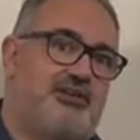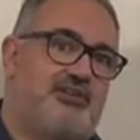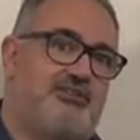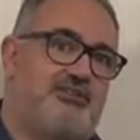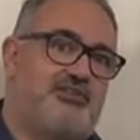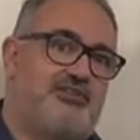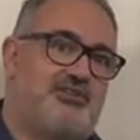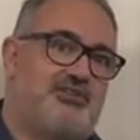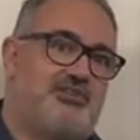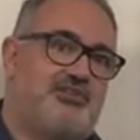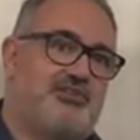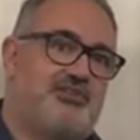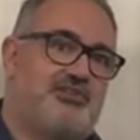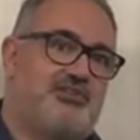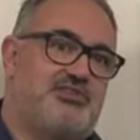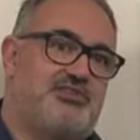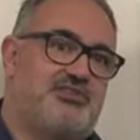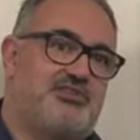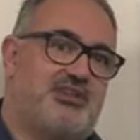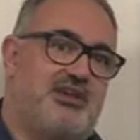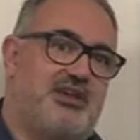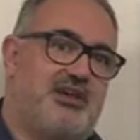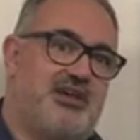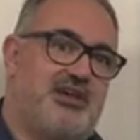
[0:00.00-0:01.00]
that's
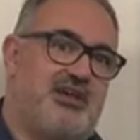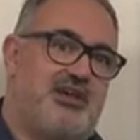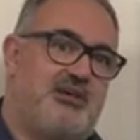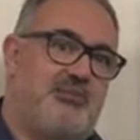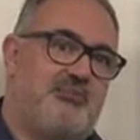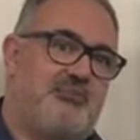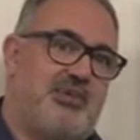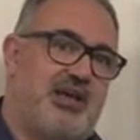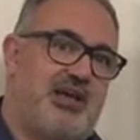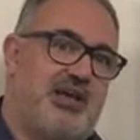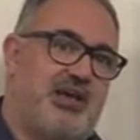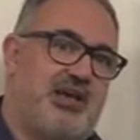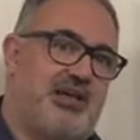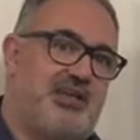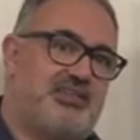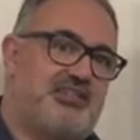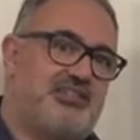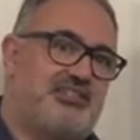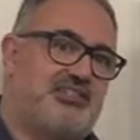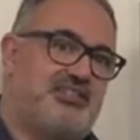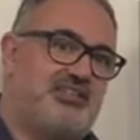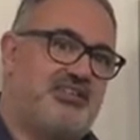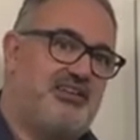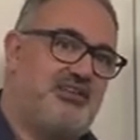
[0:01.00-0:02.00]
had a
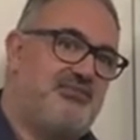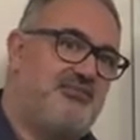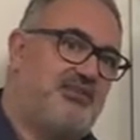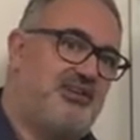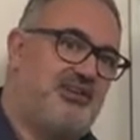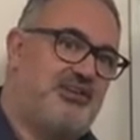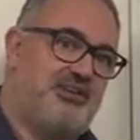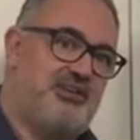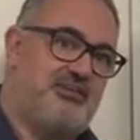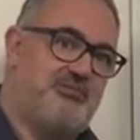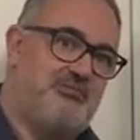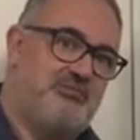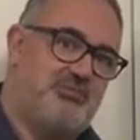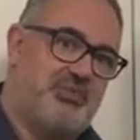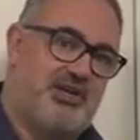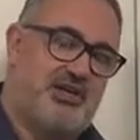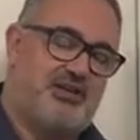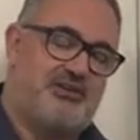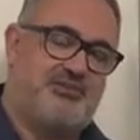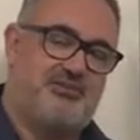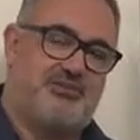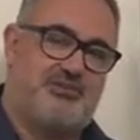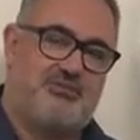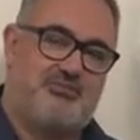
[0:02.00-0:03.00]
significant
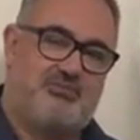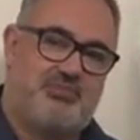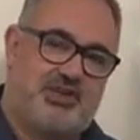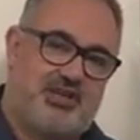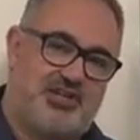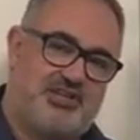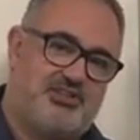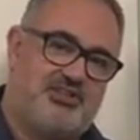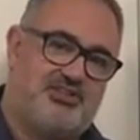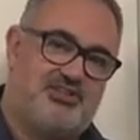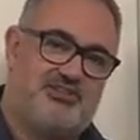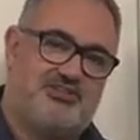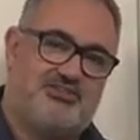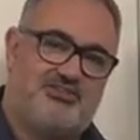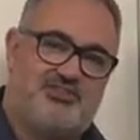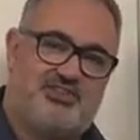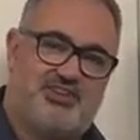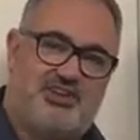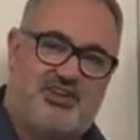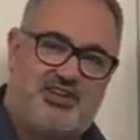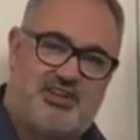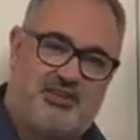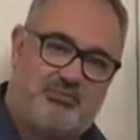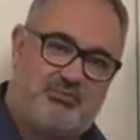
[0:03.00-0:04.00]
impact on the patient's
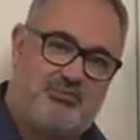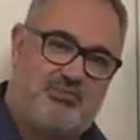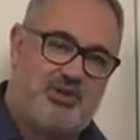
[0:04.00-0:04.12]
underlying